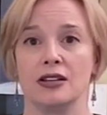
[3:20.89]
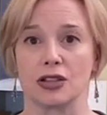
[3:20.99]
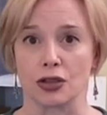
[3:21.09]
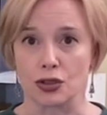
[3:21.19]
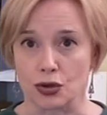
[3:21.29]

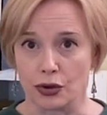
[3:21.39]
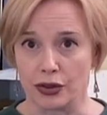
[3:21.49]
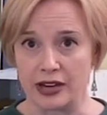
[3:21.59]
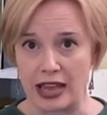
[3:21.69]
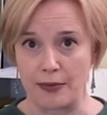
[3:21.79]
to control
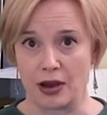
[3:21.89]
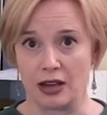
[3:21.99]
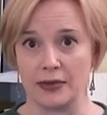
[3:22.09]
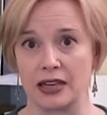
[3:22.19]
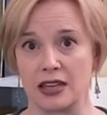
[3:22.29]
the
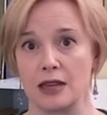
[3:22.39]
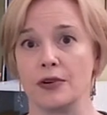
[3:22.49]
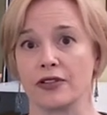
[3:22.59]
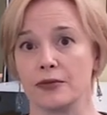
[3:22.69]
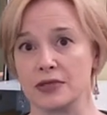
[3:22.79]
napalm and keep
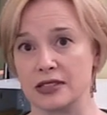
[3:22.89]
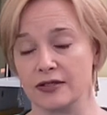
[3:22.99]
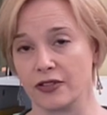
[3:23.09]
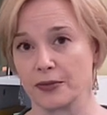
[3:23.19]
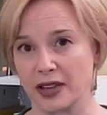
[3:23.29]
it
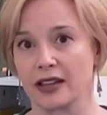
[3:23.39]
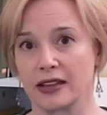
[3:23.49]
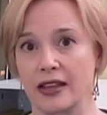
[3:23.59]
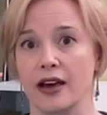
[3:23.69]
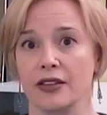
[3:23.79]
from
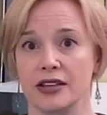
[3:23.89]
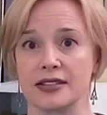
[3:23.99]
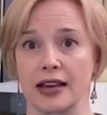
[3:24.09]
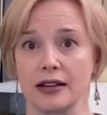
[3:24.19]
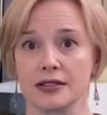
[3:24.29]
killing the healthy
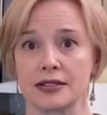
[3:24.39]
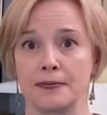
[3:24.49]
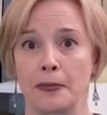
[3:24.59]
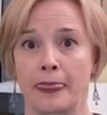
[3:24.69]
cells.